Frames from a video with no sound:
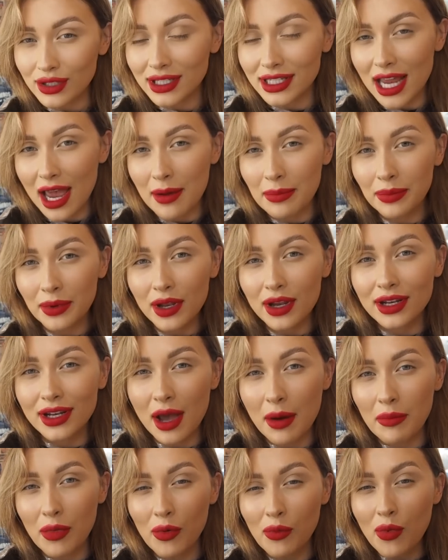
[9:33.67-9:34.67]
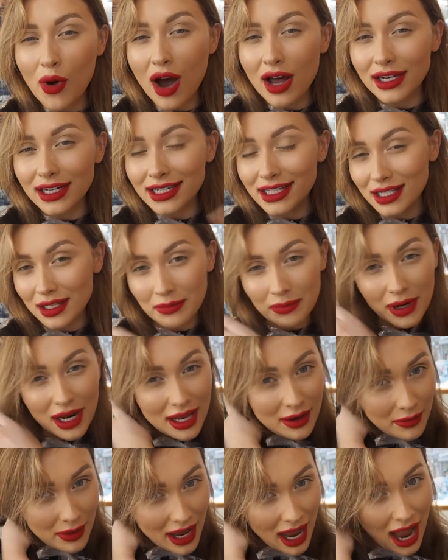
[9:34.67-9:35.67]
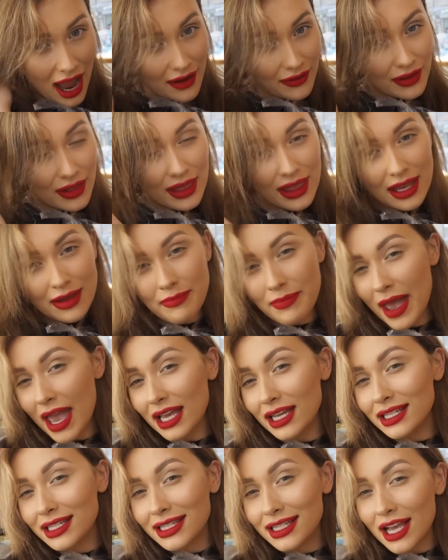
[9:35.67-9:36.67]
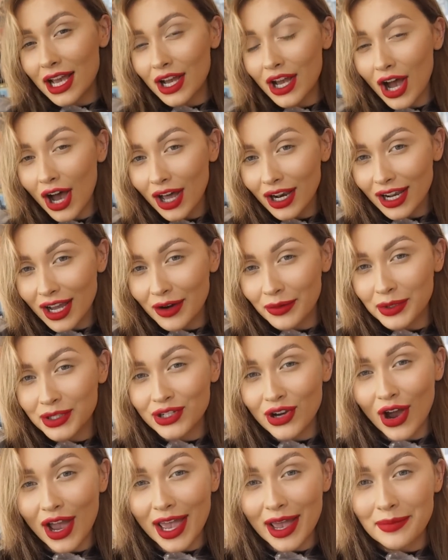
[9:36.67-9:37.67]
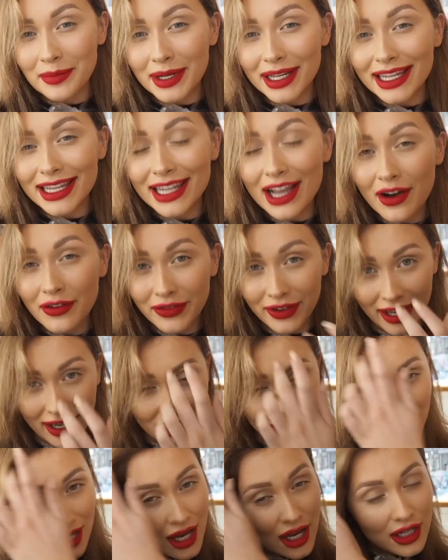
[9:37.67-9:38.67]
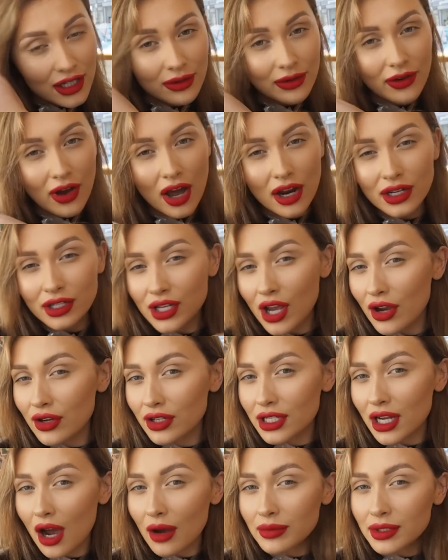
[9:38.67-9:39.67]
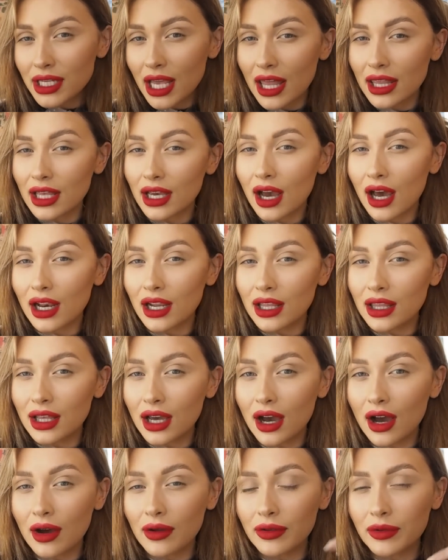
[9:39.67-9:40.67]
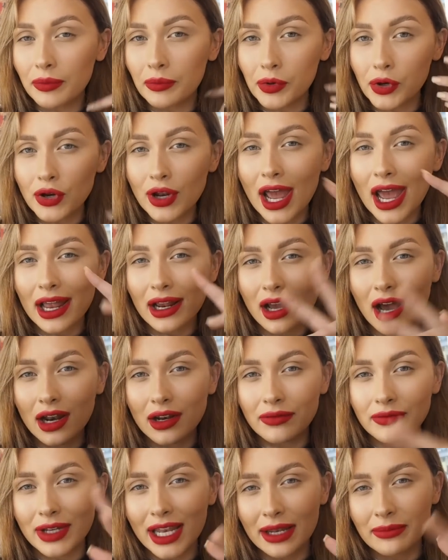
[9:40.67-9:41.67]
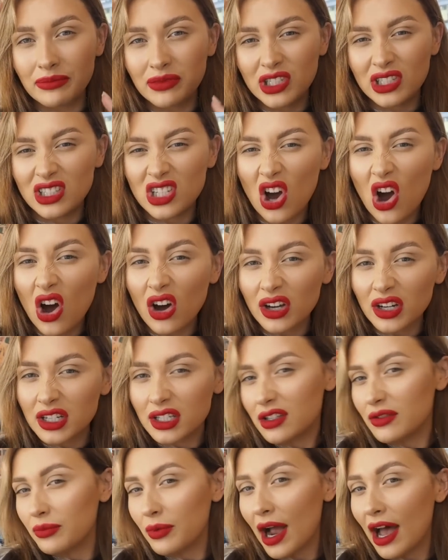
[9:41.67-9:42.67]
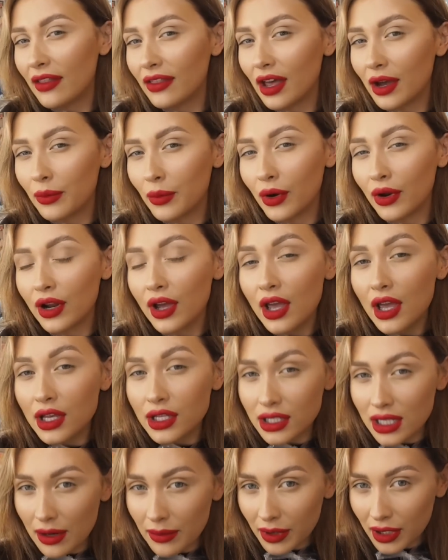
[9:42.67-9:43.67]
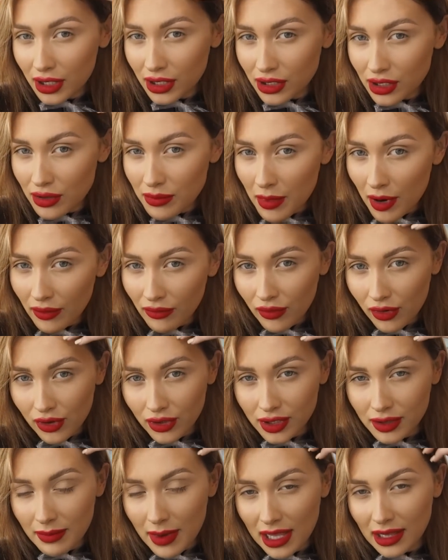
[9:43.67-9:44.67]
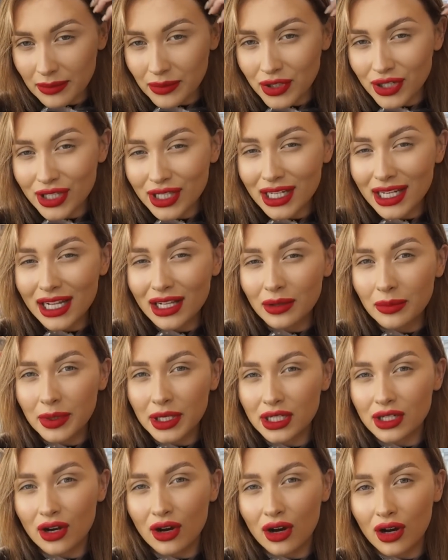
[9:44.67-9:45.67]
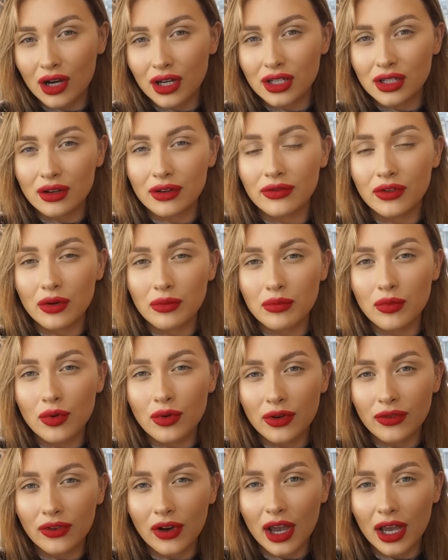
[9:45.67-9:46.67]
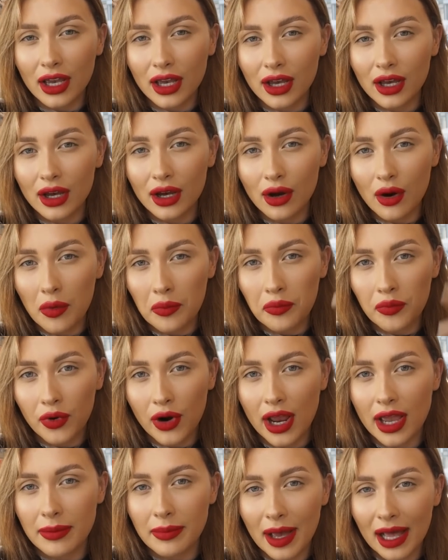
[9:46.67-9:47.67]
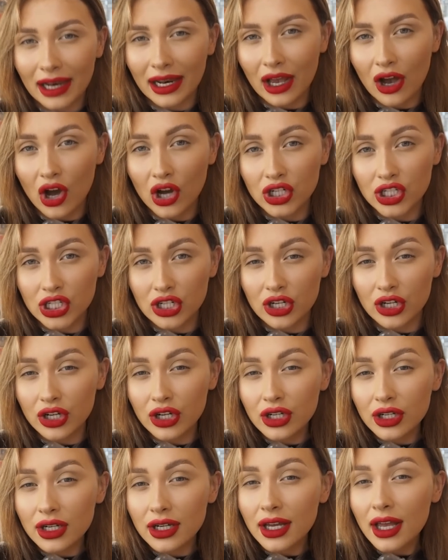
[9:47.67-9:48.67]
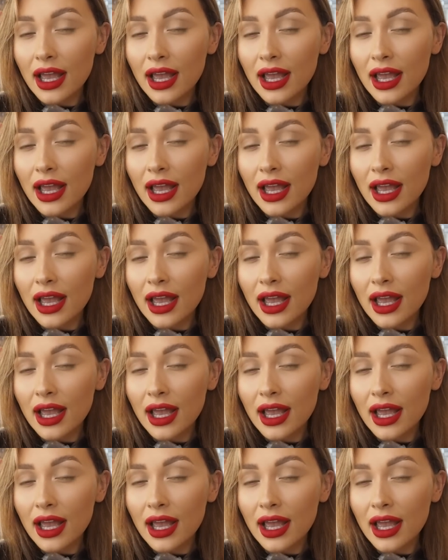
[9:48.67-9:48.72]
Step number one is complete. We have the base colour, which I am loving. So we've kind of toned it up to get the colour that the brunette kind of darkness, the brown that I want. So I'm gonna do my roots and make them just a little bit darker so I've got more of like a ombre balayage look.